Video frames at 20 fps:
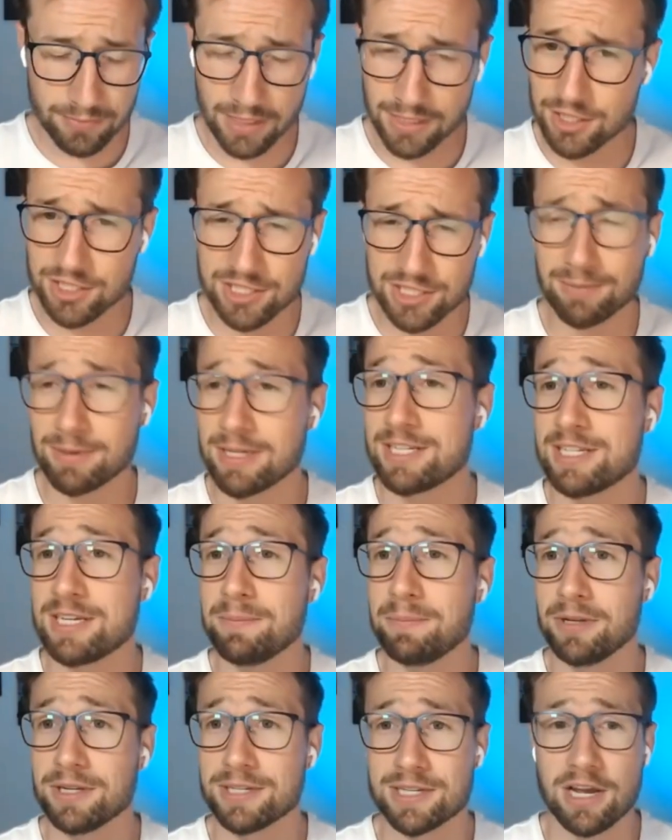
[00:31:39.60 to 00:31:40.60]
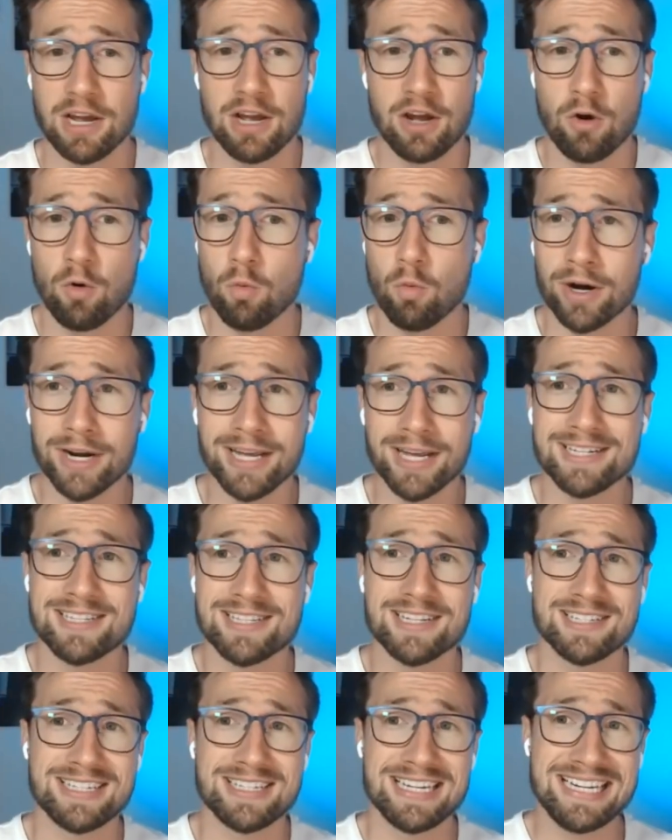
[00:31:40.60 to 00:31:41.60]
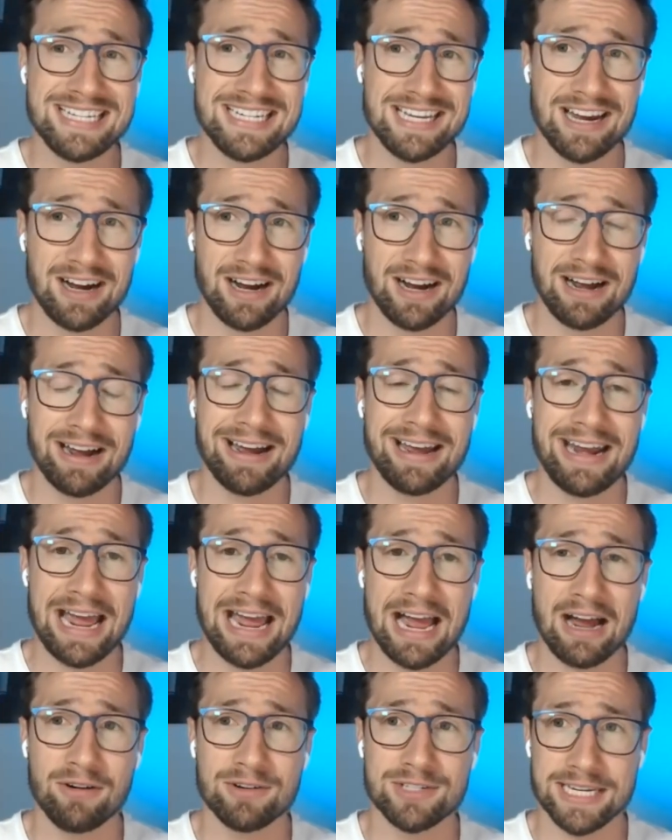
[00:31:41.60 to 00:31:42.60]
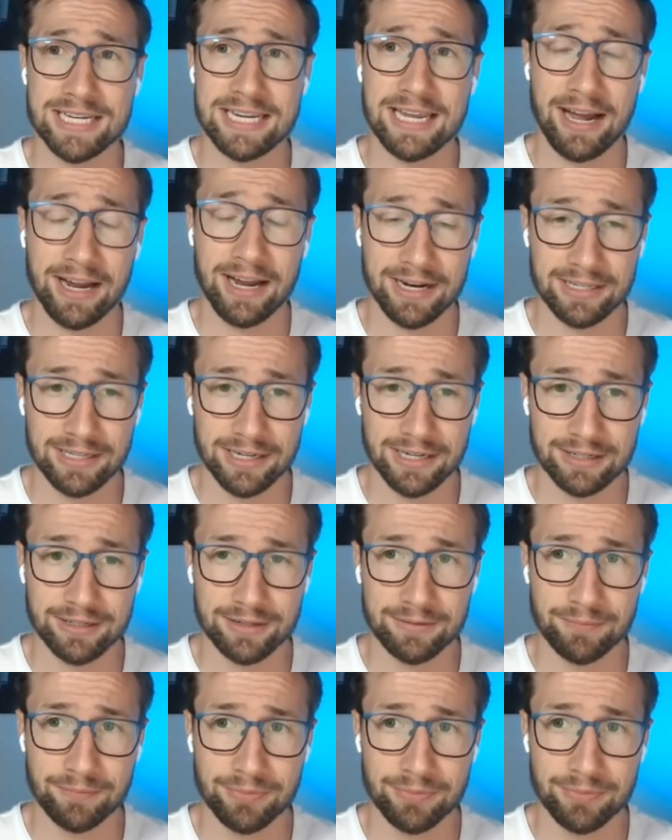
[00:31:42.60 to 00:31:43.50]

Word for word: just something simple as what is the CTR and how is it calculated?